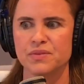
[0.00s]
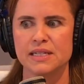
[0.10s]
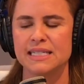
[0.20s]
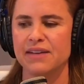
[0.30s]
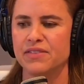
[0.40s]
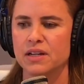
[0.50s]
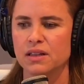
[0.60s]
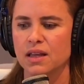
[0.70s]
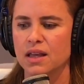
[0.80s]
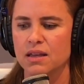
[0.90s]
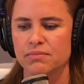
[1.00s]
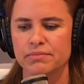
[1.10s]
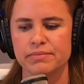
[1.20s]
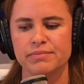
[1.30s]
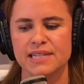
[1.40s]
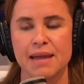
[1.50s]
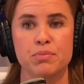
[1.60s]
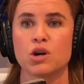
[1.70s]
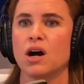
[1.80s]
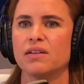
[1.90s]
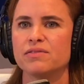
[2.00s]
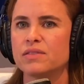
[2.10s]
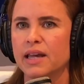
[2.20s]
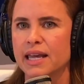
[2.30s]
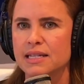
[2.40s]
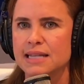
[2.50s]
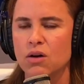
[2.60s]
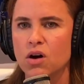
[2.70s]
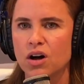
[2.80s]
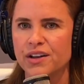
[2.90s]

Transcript: definitely tapered off like his alcohol